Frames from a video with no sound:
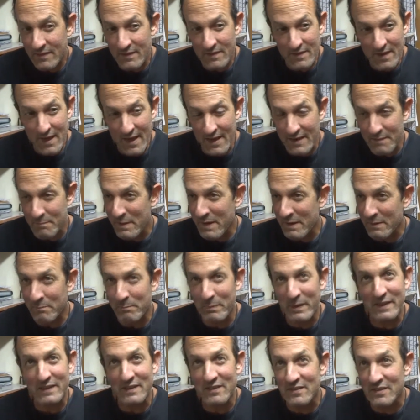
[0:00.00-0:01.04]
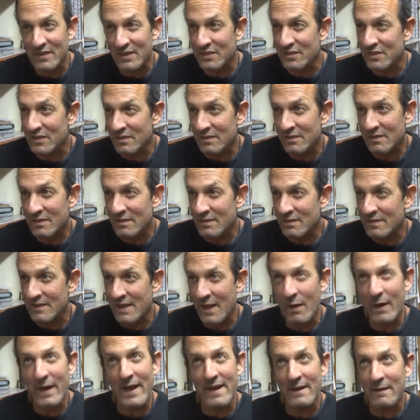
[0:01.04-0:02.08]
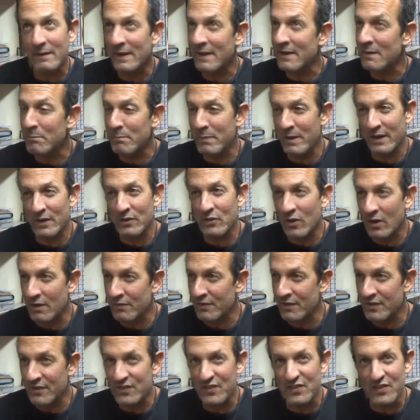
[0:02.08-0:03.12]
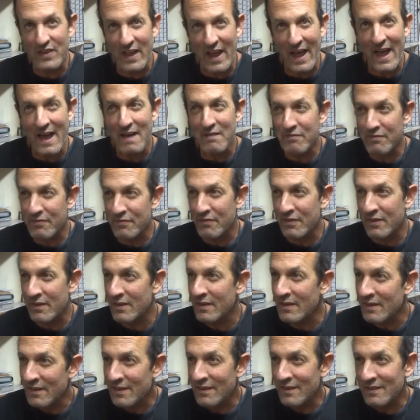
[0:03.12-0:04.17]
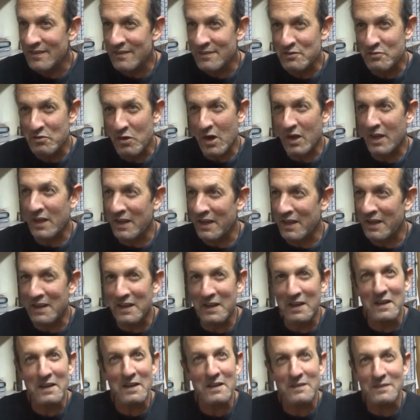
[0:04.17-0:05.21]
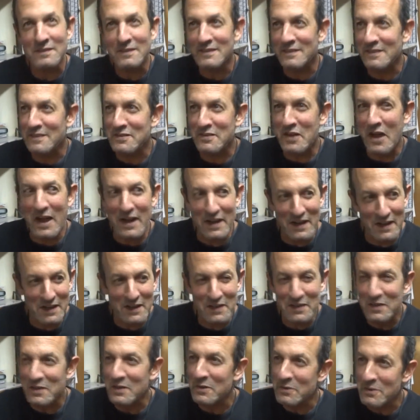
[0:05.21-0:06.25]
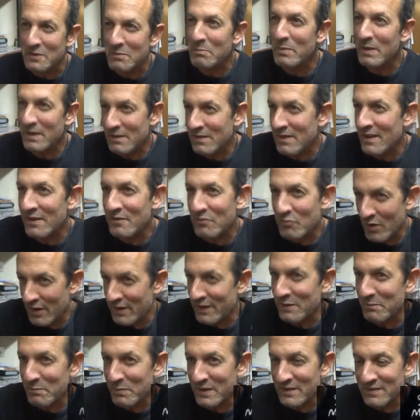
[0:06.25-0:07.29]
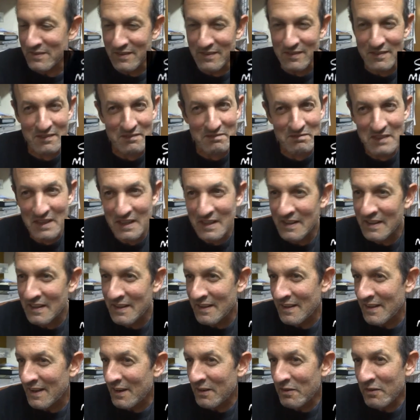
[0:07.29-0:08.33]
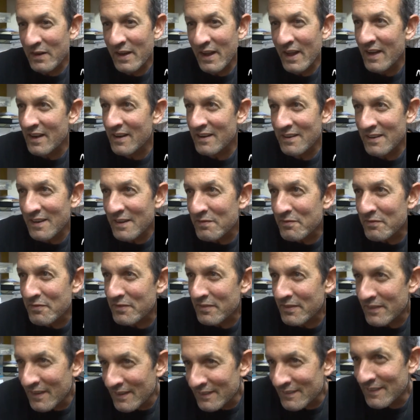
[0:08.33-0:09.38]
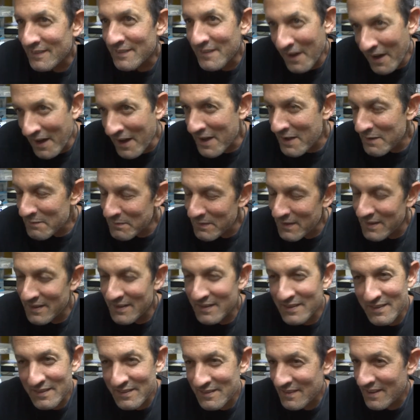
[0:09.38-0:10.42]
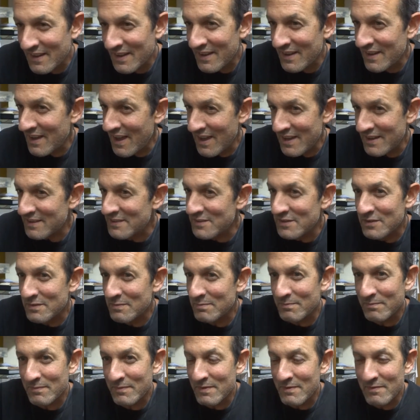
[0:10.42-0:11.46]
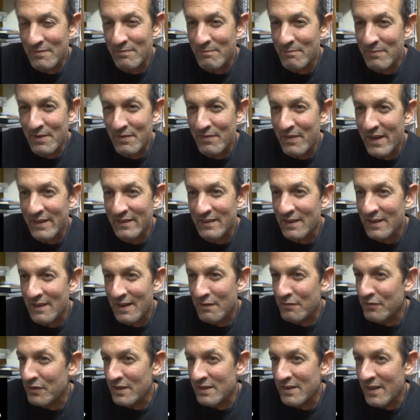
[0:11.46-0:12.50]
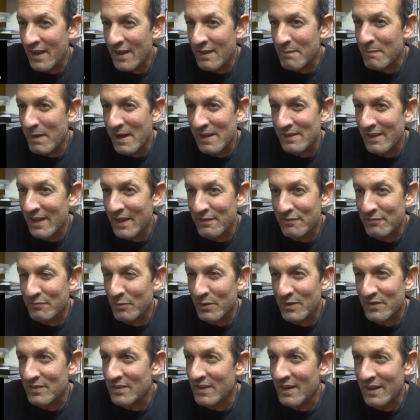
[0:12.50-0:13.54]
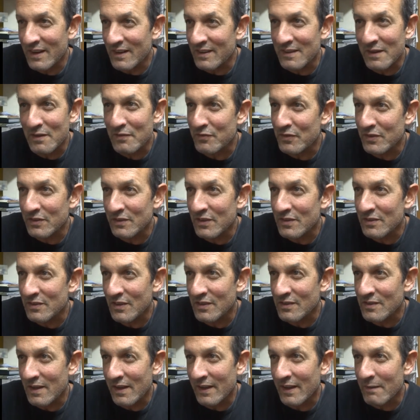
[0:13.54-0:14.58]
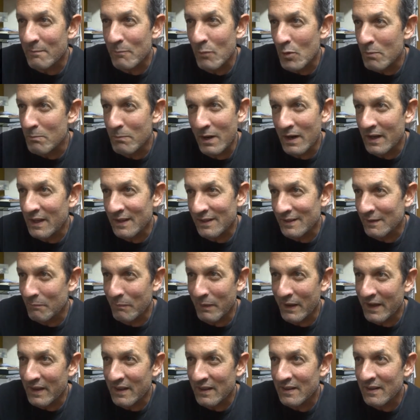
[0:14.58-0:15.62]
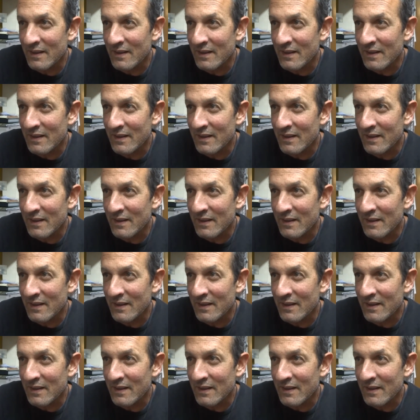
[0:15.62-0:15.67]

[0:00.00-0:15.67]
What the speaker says: Had to make a big decision. Now I had to get a bigger office, staff, trucking, designing. It was a big thing running a business. I already had enough at the time, and I hated just the fact that every day my life wasn't any different just because I got more money in the bank.